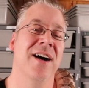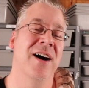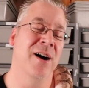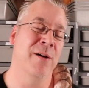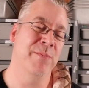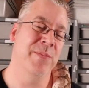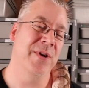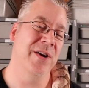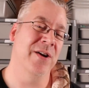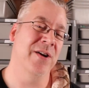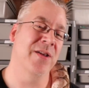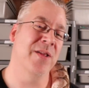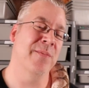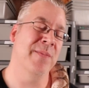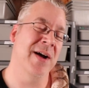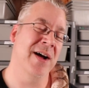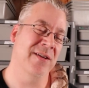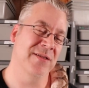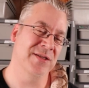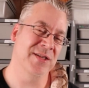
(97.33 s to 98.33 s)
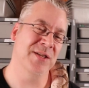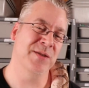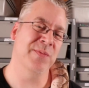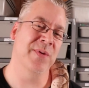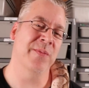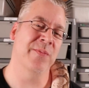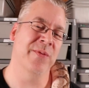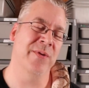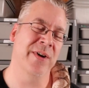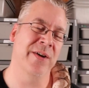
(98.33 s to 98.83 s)
up here in the mountains. It's
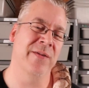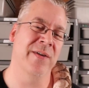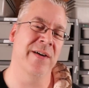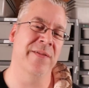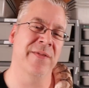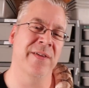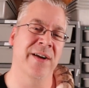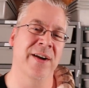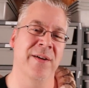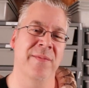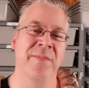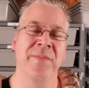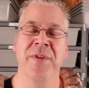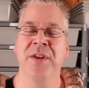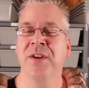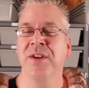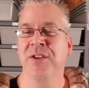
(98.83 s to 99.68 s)
been pretty rough on them.